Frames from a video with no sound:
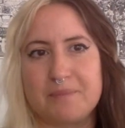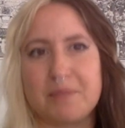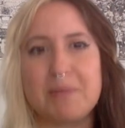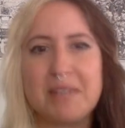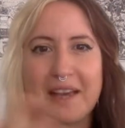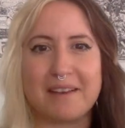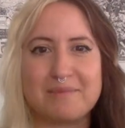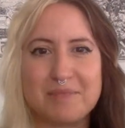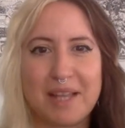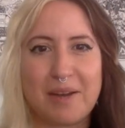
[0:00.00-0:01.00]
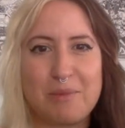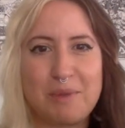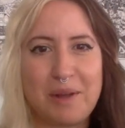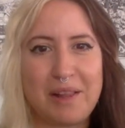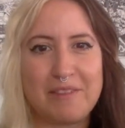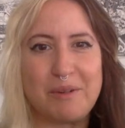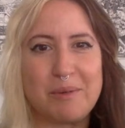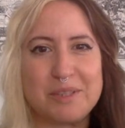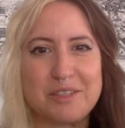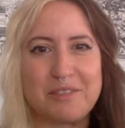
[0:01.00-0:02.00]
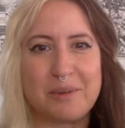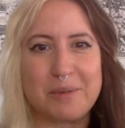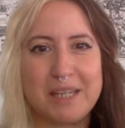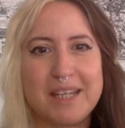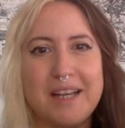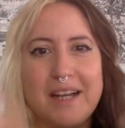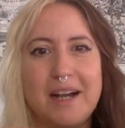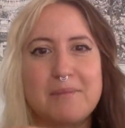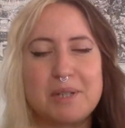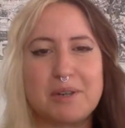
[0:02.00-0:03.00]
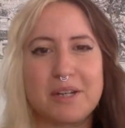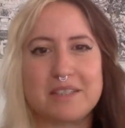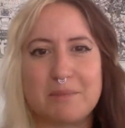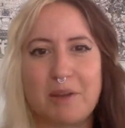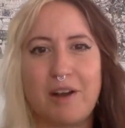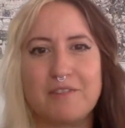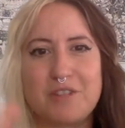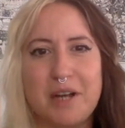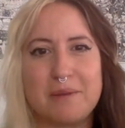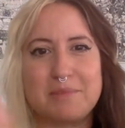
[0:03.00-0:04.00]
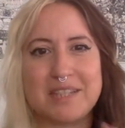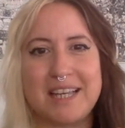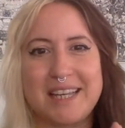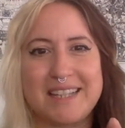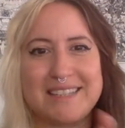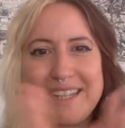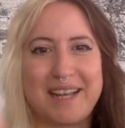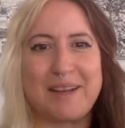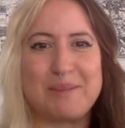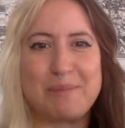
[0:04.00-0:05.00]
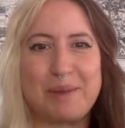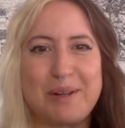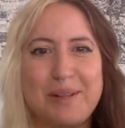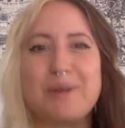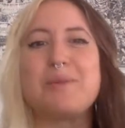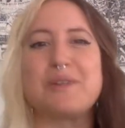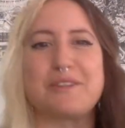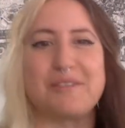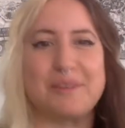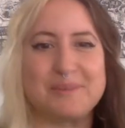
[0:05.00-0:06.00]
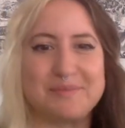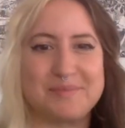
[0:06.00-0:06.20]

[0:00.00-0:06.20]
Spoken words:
But yeah, I hope you all have a wonderful week. I'm going to go get some cough drops, and I hope you all are wonderful.